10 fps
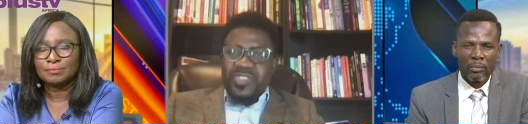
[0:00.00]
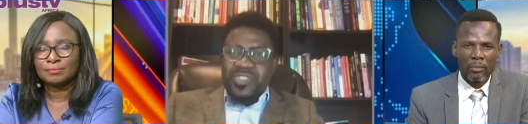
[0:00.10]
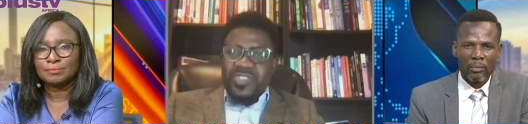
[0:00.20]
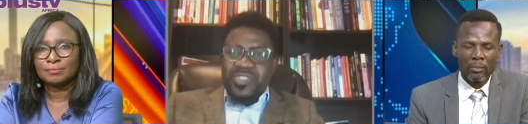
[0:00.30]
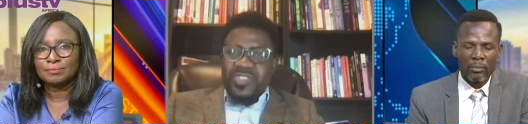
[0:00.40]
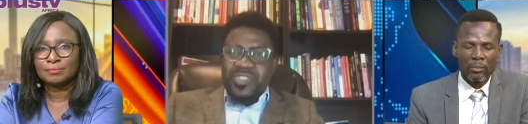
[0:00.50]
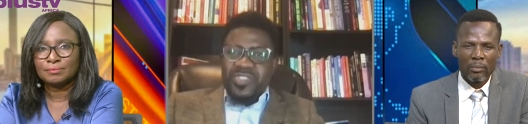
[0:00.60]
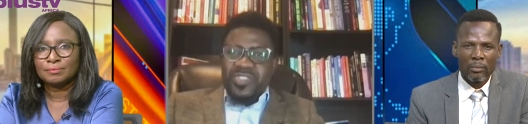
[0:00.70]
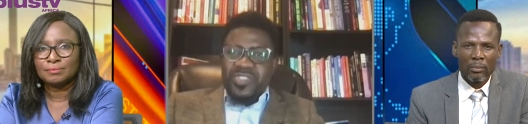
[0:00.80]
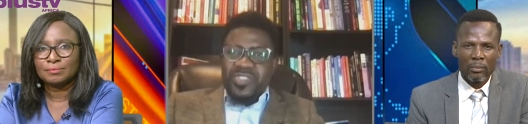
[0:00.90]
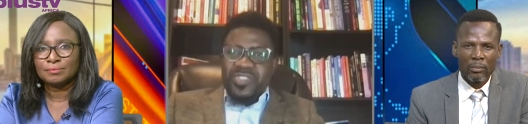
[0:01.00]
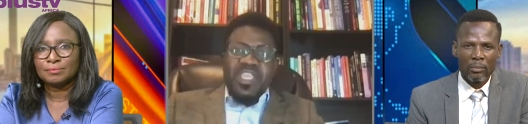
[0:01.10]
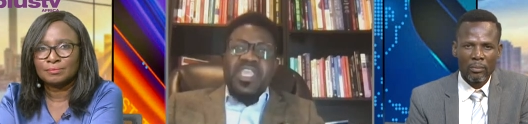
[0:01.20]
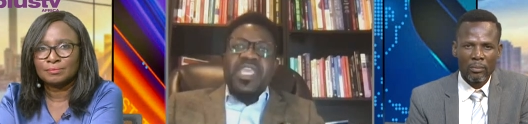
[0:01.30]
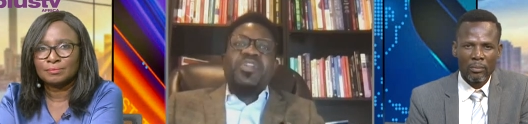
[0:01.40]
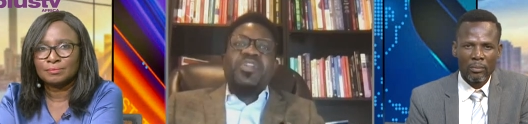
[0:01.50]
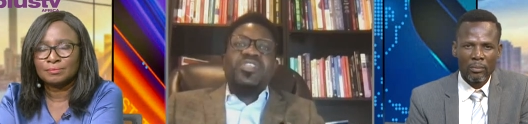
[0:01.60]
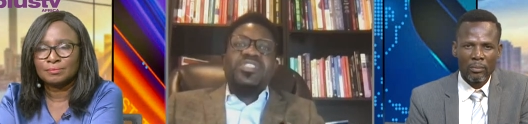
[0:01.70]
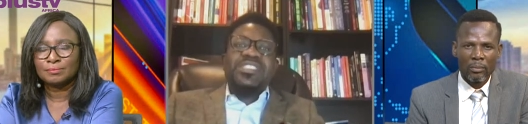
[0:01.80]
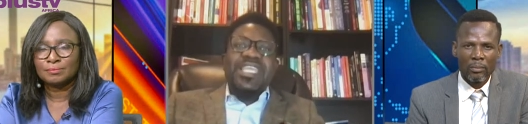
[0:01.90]
Speaker 1: information, because
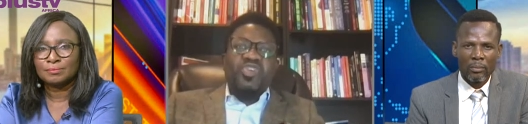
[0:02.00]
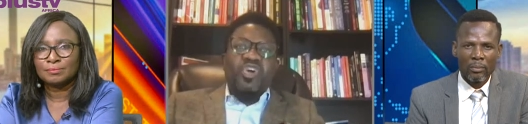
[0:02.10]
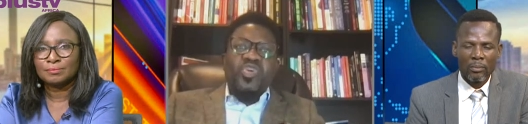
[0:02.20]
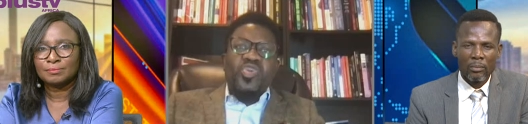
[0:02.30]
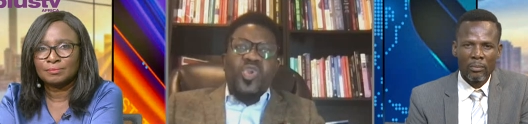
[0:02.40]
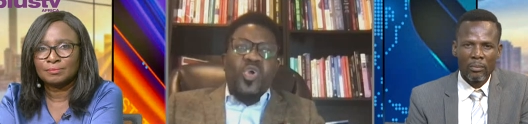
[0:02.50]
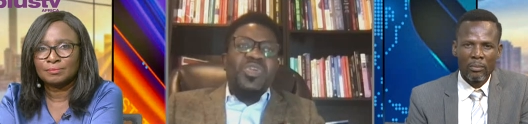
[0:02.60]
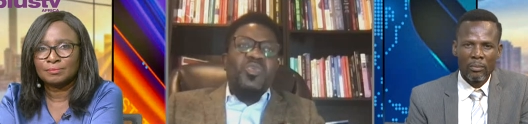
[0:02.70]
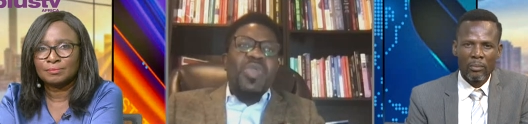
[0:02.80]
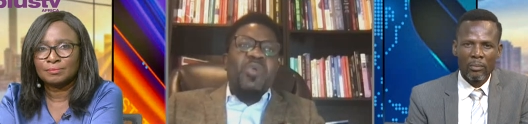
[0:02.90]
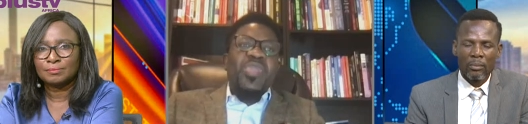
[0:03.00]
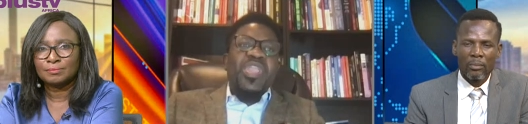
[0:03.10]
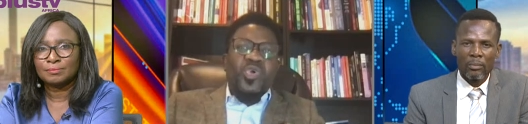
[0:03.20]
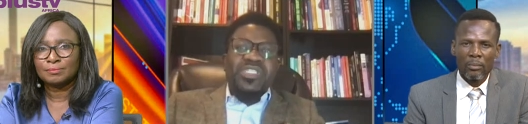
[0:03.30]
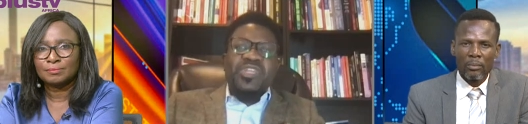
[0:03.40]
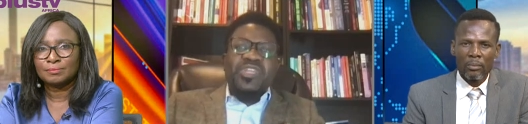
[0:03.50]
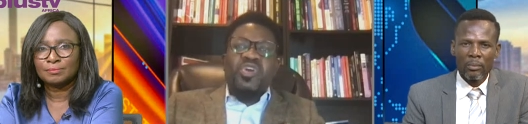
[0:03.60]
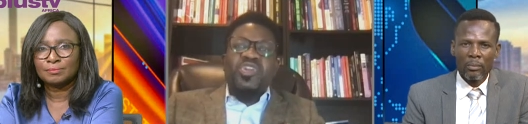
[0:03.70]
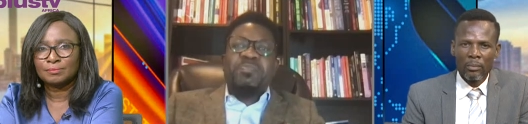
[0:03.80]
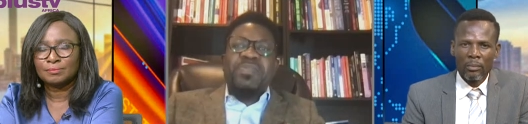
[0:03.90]
they don't roll the way we roll. They
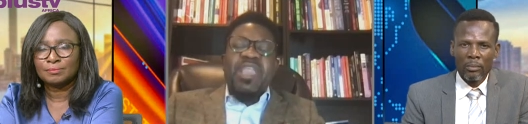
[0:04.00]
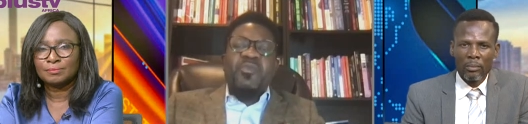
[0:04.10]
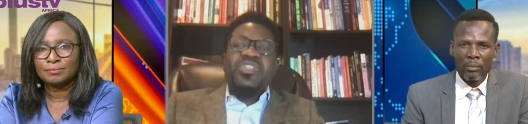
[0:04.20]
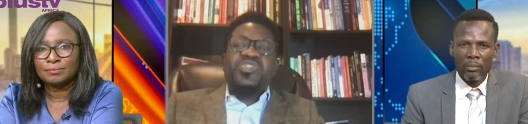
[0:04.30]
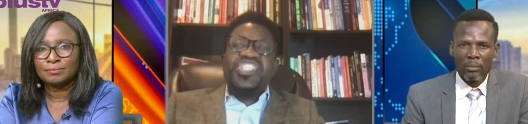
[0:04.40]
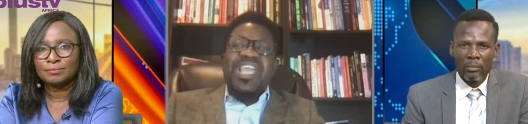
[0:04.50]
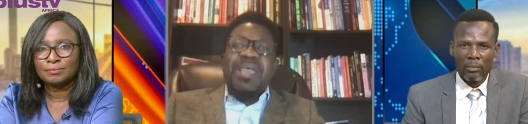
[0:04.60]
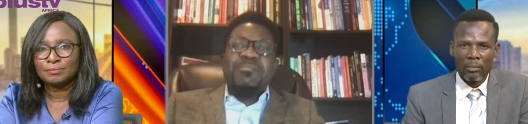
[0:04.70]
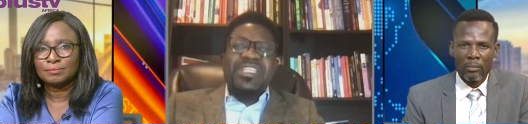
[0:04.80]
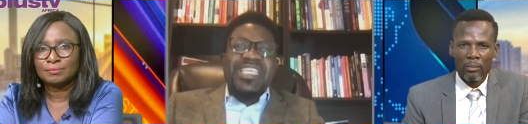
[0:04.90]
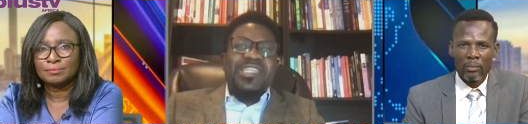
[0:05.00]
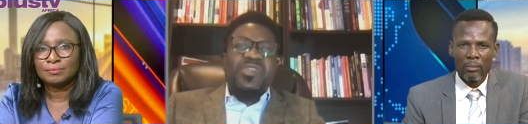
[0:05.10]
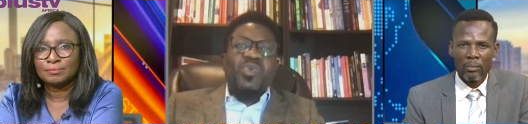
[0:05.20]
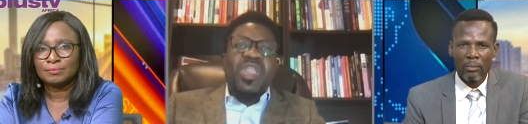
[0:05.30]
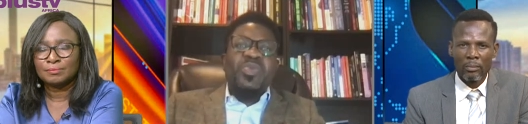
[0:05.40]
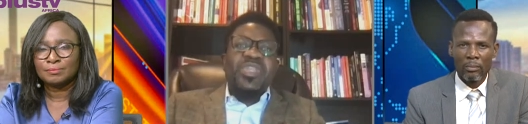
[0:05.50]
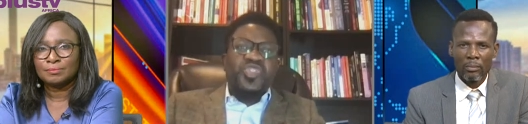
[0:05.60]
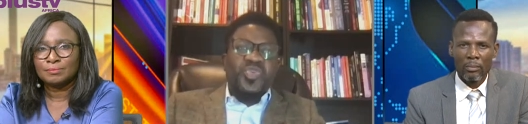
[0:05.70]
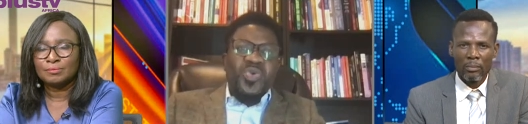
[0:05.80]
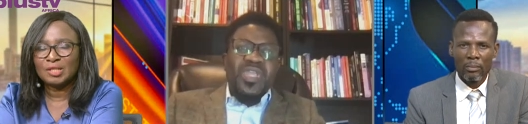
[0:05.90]
don't play with social media the way we
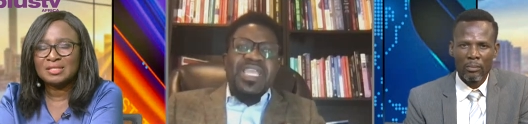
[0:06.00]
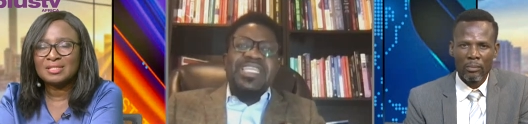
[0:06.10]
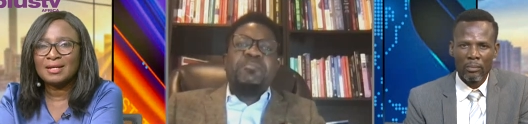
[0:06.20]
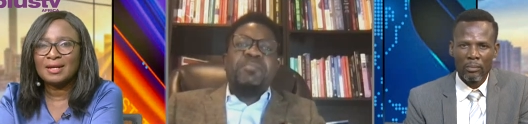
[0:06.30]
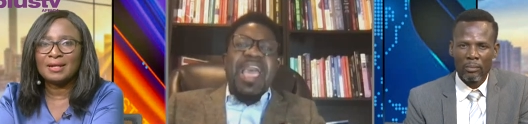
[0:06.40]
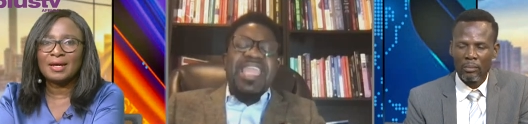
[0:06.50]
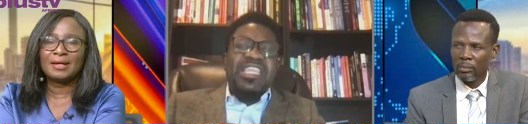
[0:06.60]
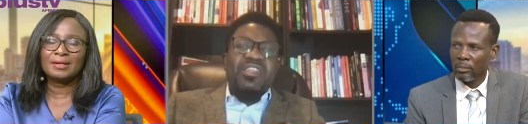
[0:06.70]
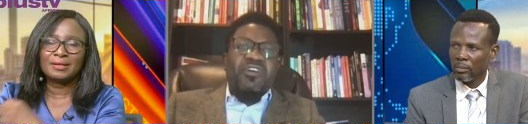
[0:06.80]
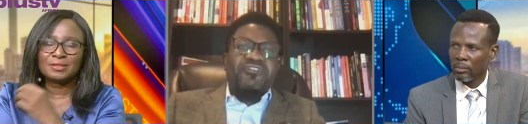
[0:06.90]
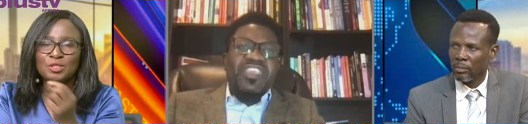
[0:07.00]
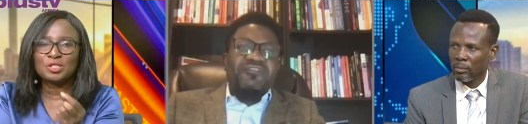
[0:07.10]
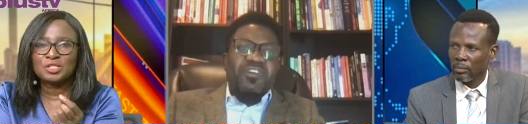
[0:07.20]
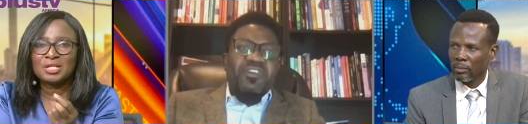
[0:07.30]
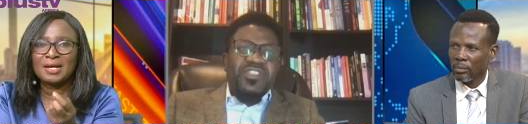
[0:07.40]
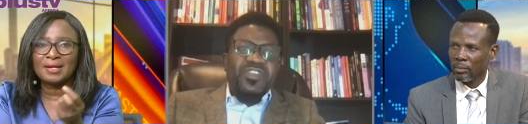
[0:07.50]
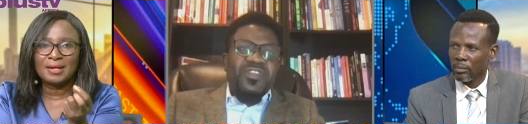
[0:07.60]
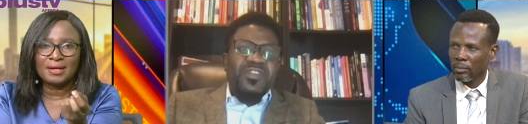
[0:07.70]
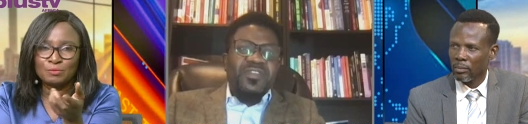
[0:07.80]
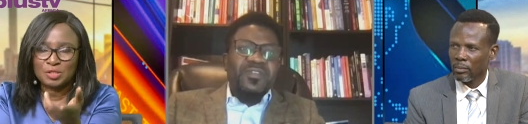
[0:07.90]
do.
Speaker 2: But
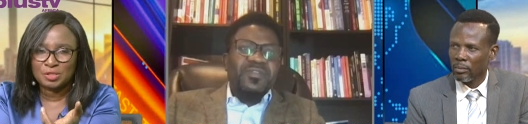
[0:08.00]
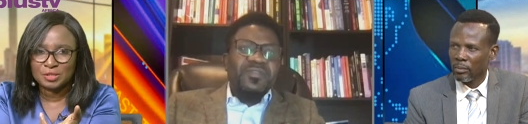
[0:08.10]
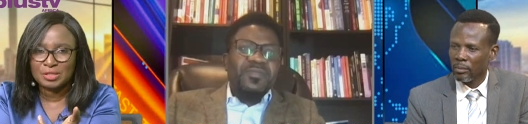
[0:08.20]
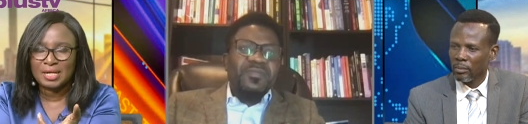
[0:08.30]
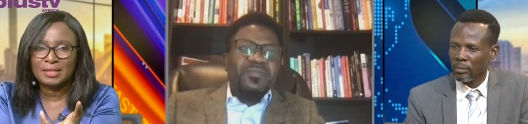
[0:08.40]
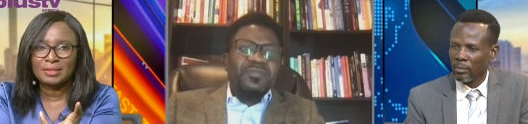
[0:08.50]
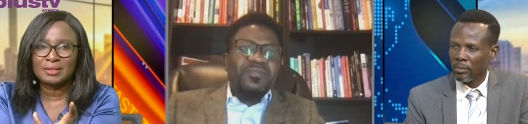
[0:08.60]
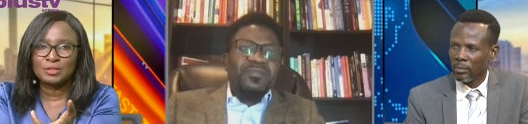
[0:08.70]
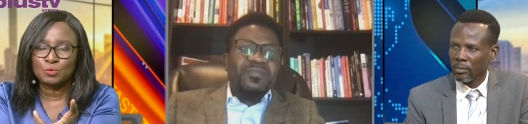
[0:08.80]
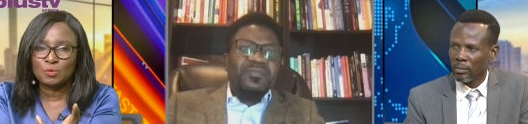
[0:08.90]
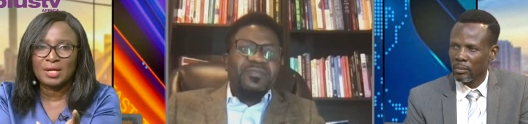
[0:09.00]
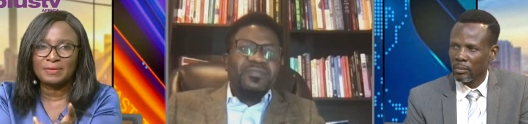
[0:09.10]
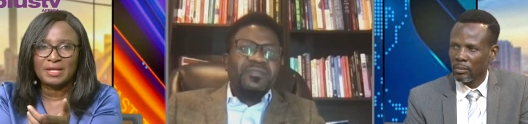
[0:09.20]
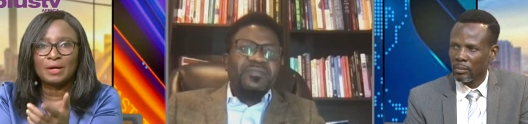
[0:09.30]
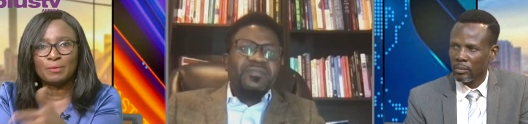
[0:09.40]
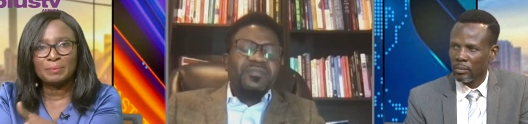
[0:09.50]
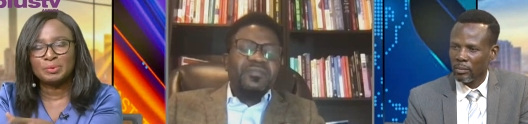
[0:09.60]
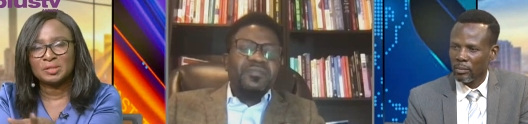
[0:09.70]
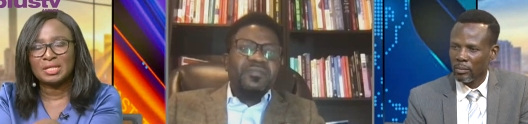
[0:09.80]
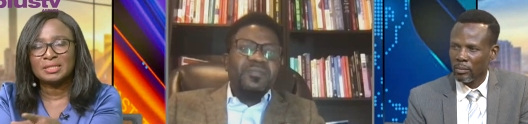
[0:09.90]
CNN, which you said is where their
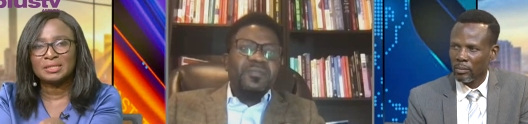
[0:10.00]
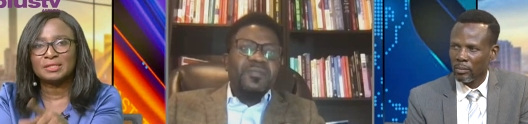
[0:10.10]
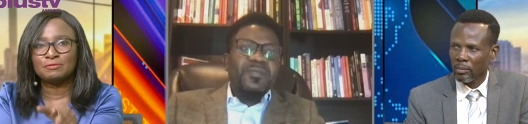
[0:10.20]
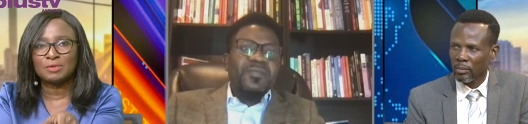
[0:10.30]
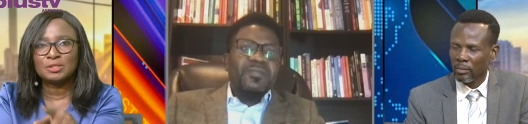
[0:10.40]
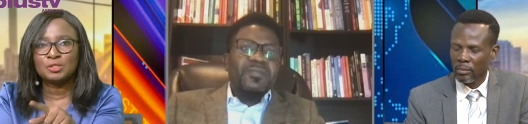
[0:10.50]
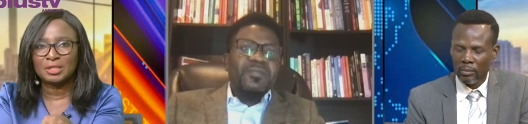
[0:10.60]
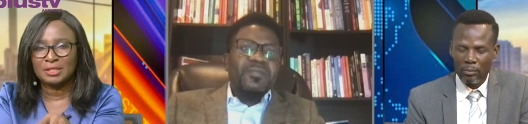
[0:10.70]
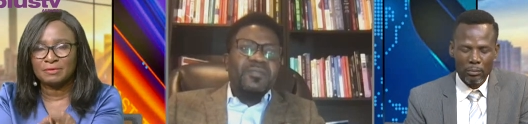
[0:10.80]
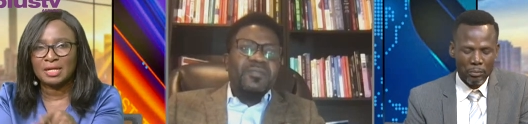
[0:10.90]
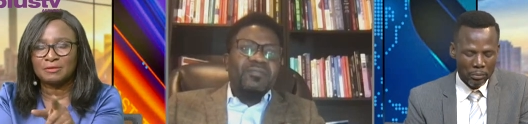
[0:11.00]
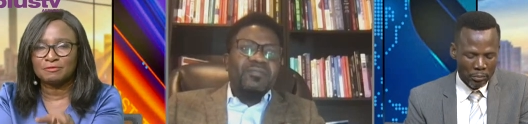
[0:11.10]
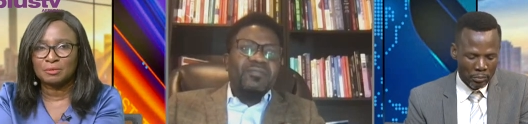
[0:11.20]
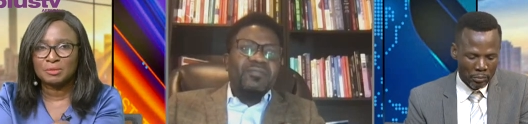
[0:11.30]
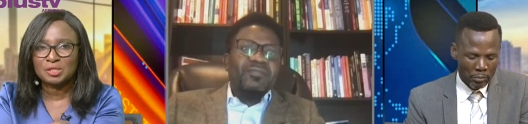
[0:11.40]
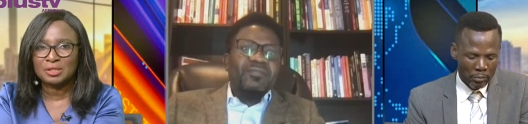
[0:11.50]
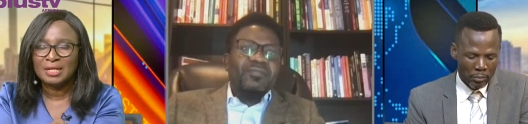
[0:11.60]
representative went to give that information,